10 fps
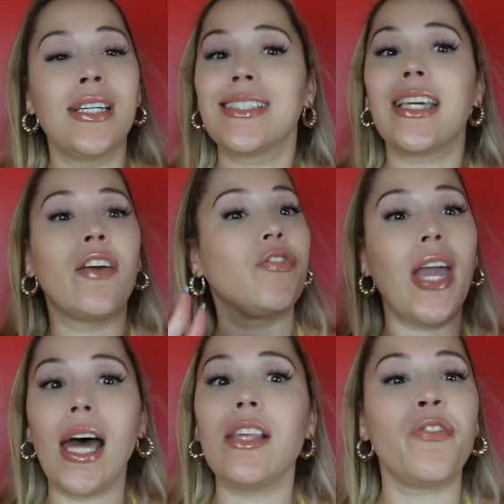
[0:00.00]
If y'all
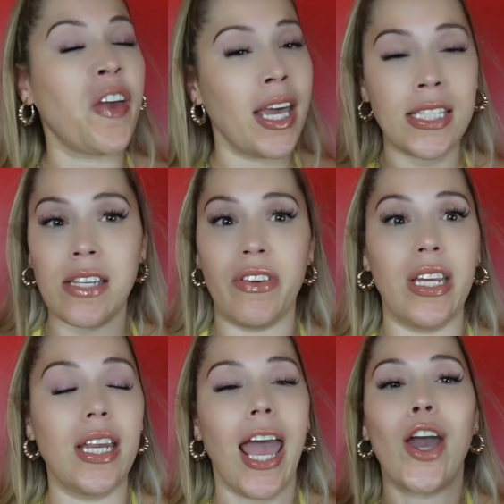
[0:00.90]
are fans of any of
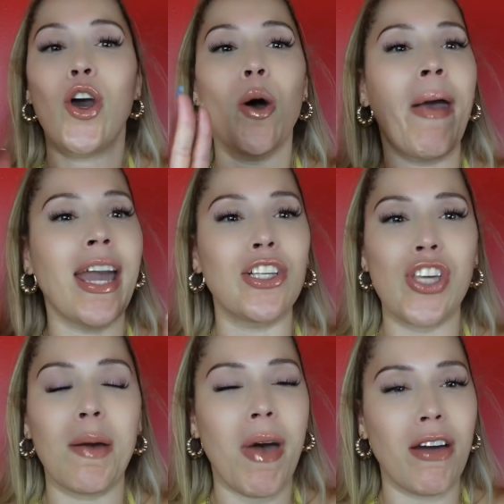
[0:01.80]
that, go back and check my